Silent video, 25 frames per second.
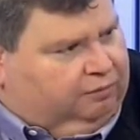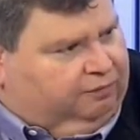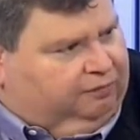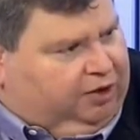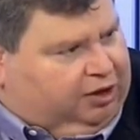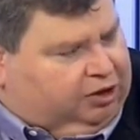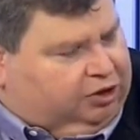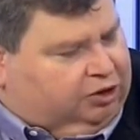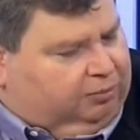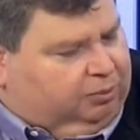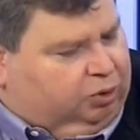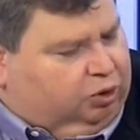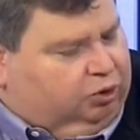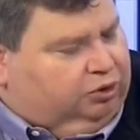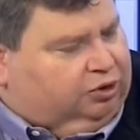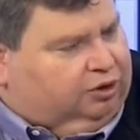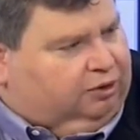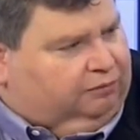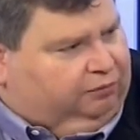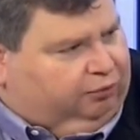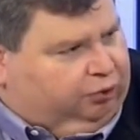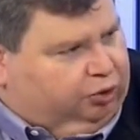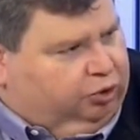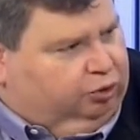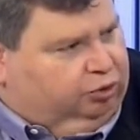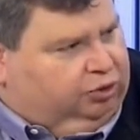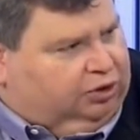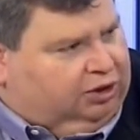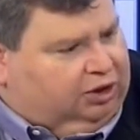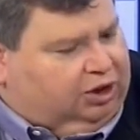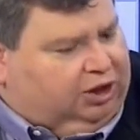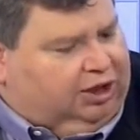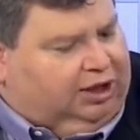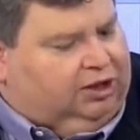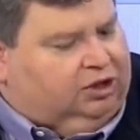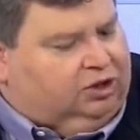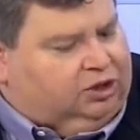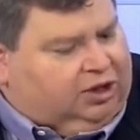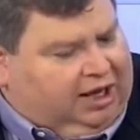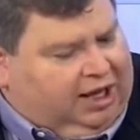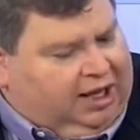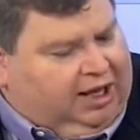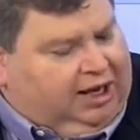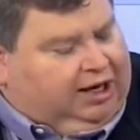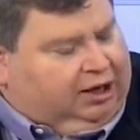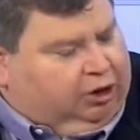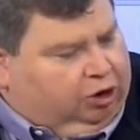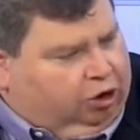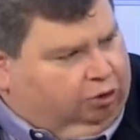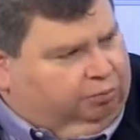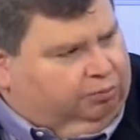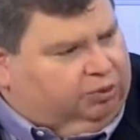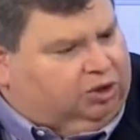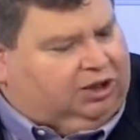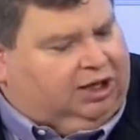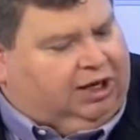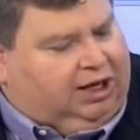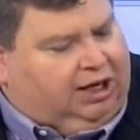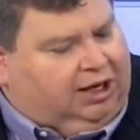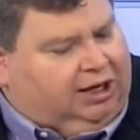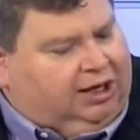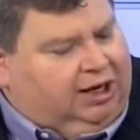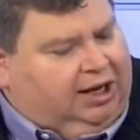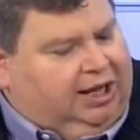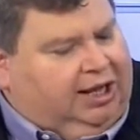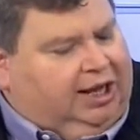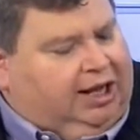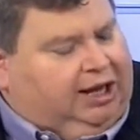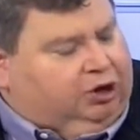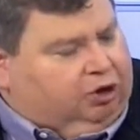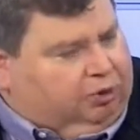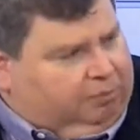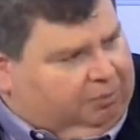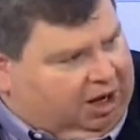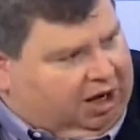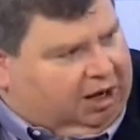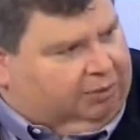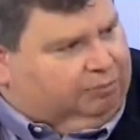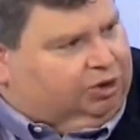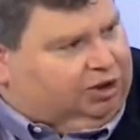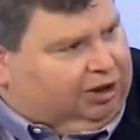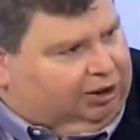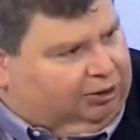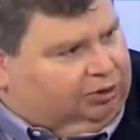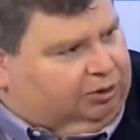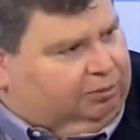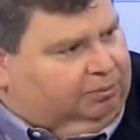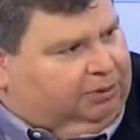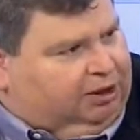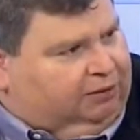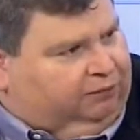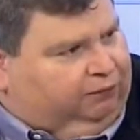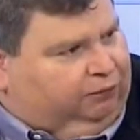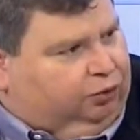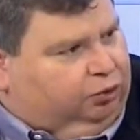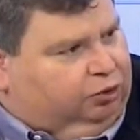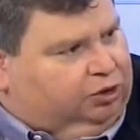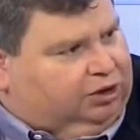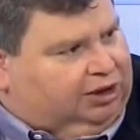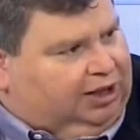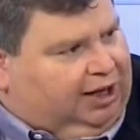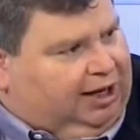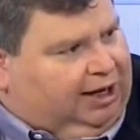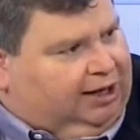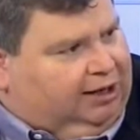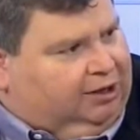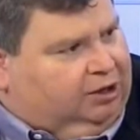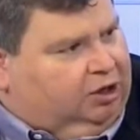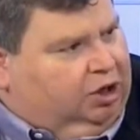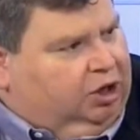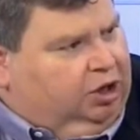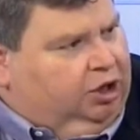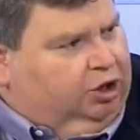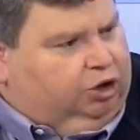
vegetables and fruits and things in Homestead, and your mom sells them at a fruit stand.